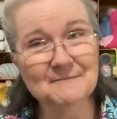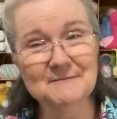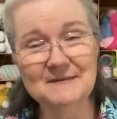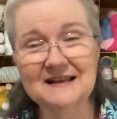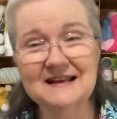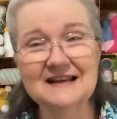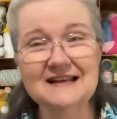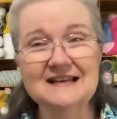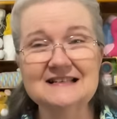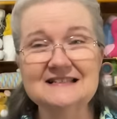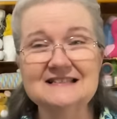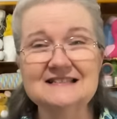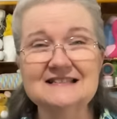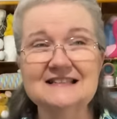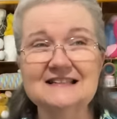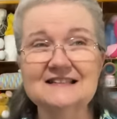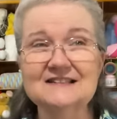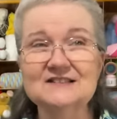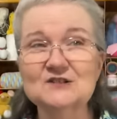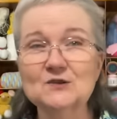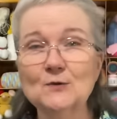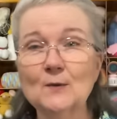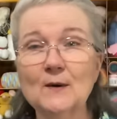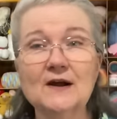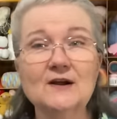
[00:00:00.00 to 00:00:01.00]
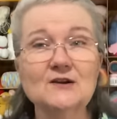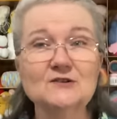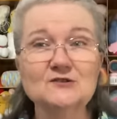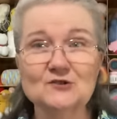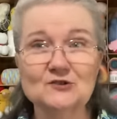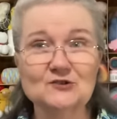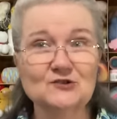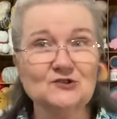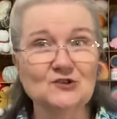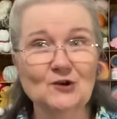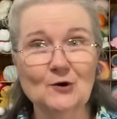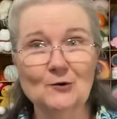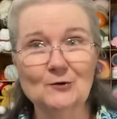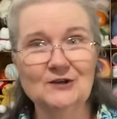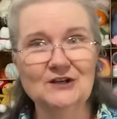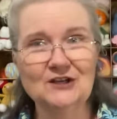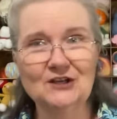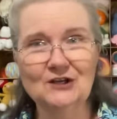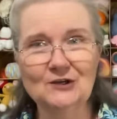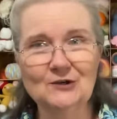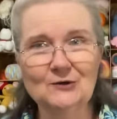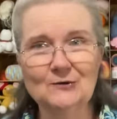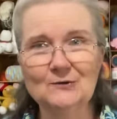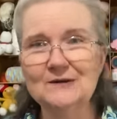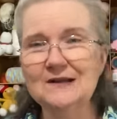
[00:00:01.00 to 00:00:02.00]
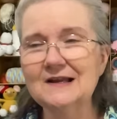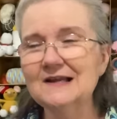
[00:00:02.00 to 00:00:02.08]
because the squares are so cute.